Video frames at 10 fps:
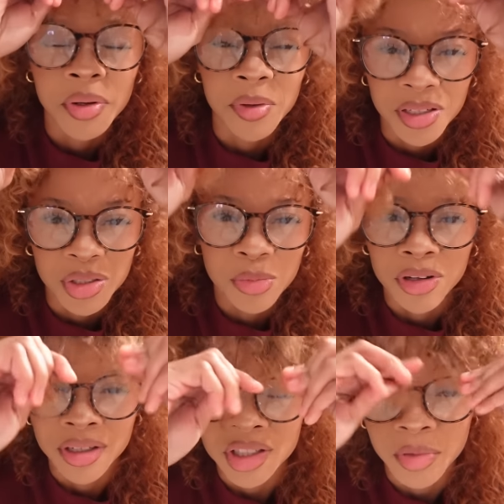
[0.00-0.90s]
Even I'm extra
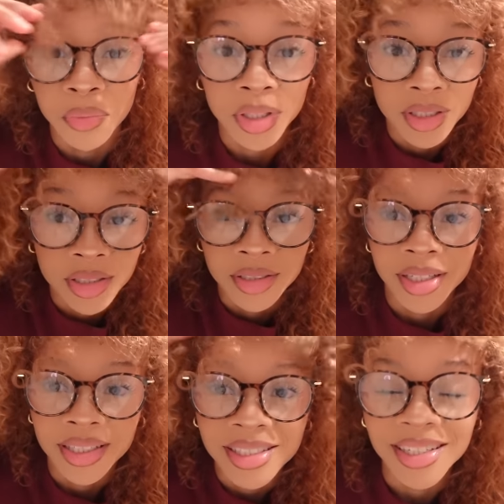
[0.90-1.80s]
bald now, so my wig doesn't
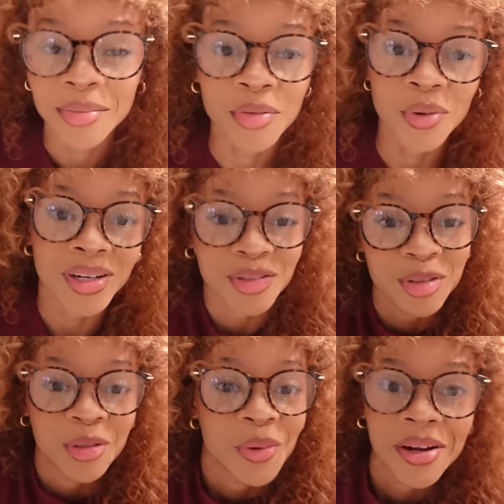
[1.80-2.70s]
like stay on my forehead because
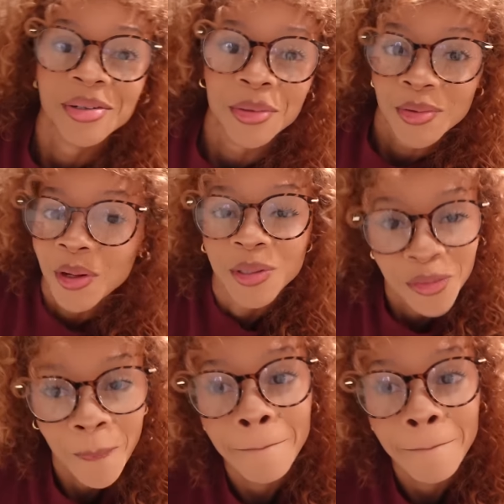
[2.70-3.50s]
there's no hair to hold on to.